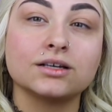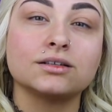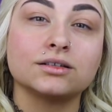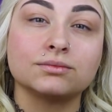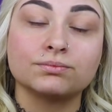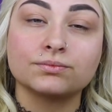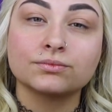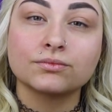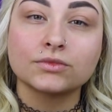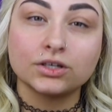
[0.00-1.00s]

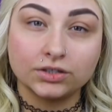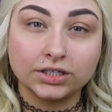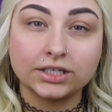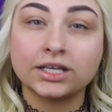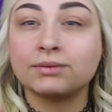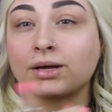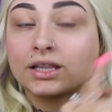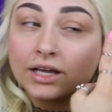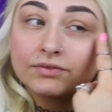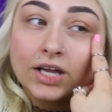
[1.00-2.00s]
hooded and my
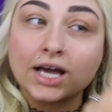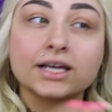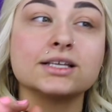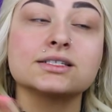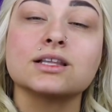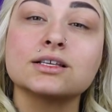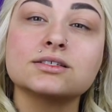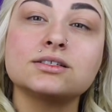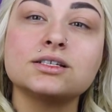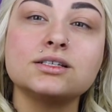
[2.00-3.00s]
left eye is less
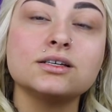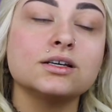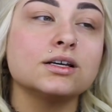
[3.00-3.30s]
hooded.